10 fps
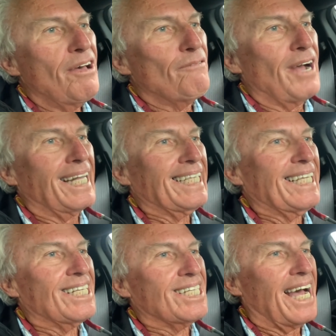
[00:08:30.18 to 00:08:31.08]
Finally,
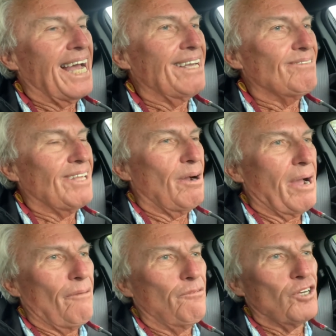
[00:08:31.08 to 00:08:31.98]
this guy,
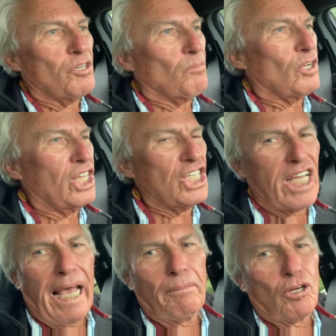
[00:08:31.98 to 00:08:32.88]
I fished him,
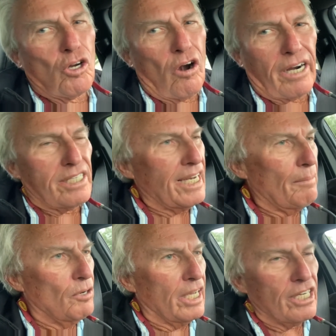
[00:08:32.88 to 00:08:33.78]
slammed the dark. I said, I'm
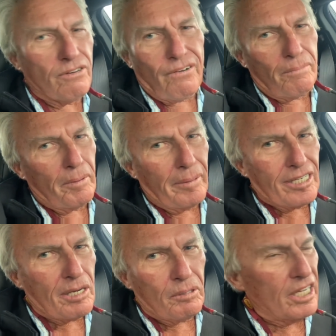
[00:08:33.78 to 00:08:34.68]
going to get you five pound
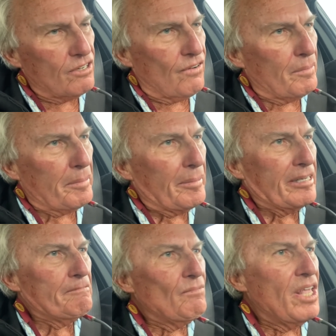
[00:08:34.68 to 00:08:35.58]
bass. I'm going to get you five
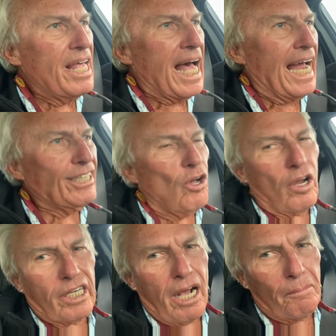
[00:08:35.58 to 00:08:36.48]
pound bass. I'd
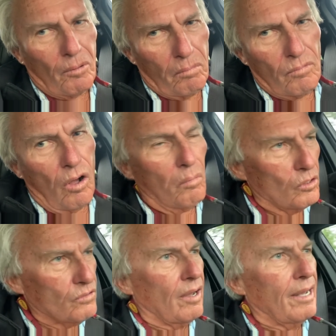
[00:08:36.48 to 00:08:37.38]
caught a couple,
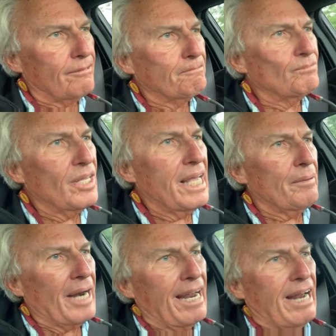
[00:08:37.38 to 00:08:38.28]
almost five,
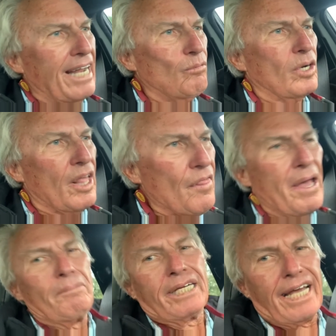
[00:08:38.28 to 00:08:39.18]
but I, I wanted
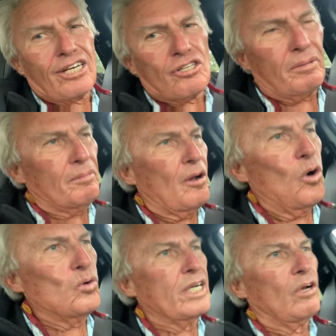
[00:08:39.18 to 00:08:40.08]
them to catch them. And my
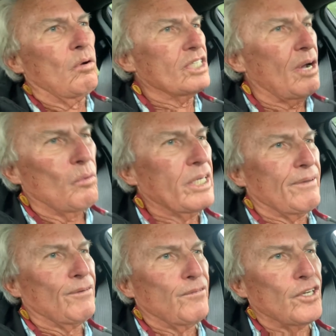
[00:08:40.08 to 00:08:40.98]
whole deal was I wasn't
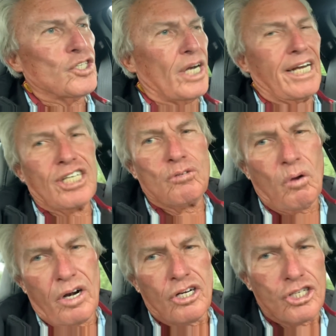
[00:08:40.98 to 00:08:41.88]
even fishing. I just
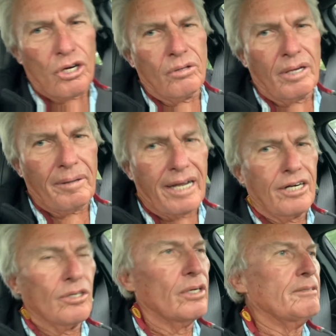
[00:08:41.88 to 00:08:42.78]
wanted to show them how to
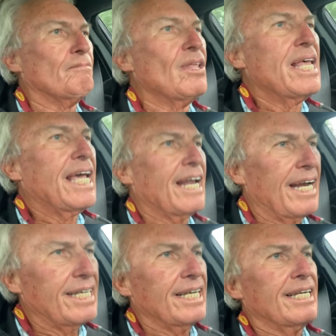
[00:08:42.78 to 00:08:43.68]
do it, and
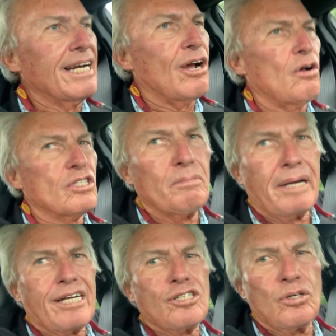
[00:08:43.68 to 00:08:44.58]
I did, and I caught some
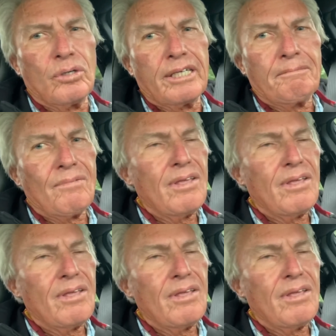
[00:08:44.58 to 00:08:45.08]
bass doing it.